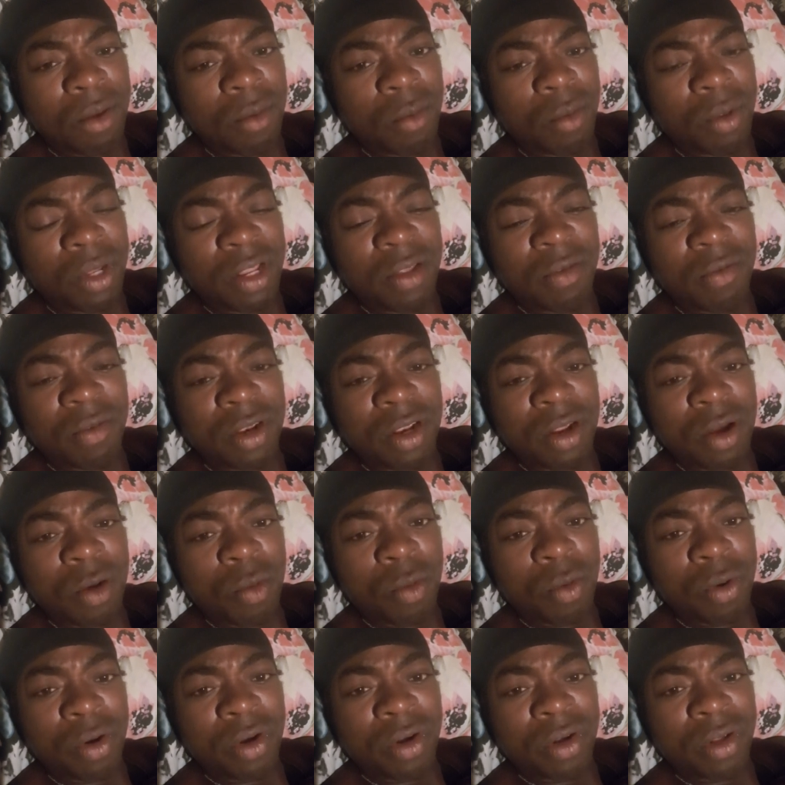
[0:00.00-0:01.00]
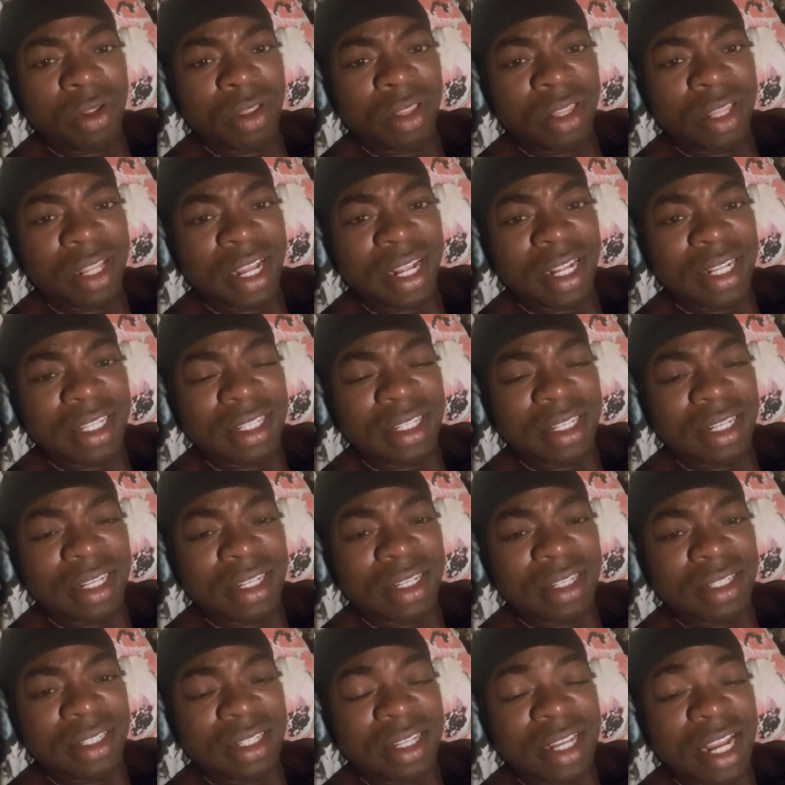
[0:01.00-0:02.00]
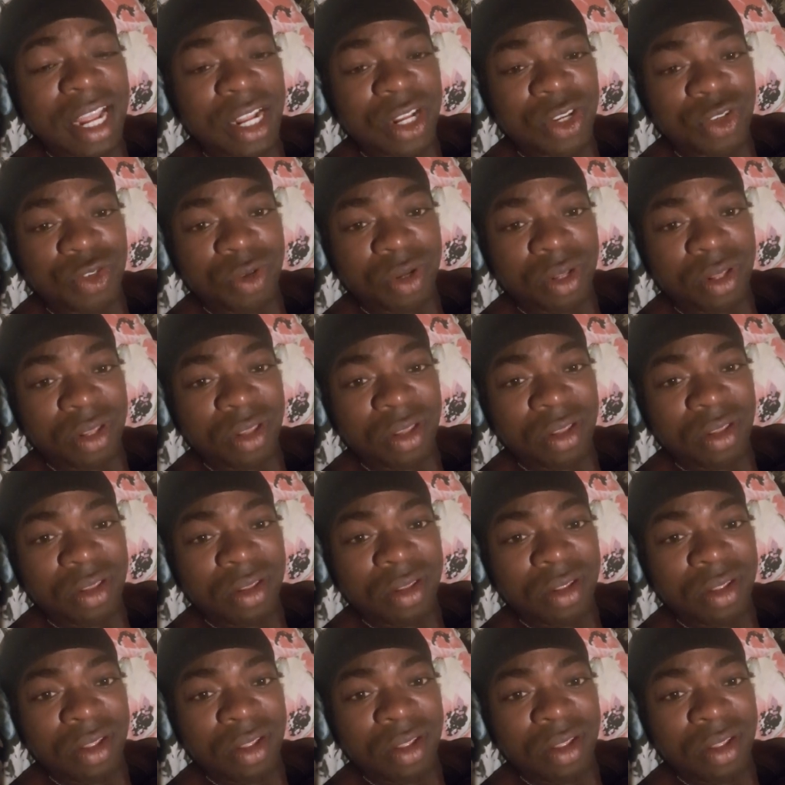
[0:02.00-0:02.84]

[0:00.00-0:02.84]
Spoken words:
We live in a world that is natural.